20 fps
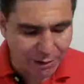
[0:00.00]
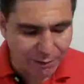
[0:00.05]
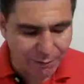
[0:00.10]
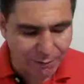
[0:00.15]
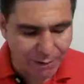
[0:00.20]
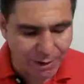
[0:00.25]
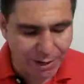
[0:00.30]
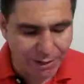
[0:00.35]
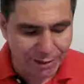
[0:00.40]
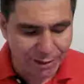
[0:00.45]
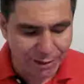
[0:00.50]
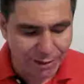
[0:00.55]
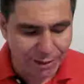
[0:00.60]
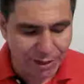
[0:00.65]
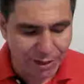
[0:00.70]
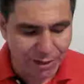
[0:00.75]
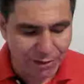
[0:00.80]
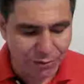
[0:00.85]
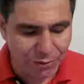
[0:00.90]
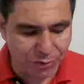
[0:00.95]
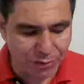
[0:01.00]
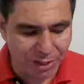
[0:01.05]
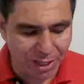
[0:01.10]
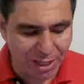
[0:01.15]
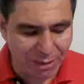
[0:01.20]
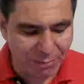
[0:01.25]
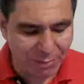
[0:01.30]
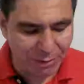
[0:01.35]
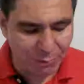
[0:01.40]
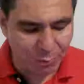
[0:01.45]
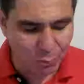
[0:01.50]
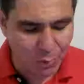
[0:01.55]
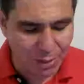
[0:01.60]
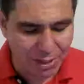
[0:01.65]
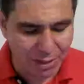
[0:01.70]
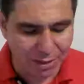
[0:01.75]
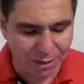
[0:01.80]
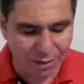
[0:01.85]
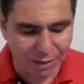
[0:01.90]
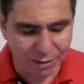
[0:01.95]
read in Entertainment
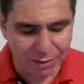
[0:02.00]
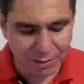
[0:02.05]
Weekly.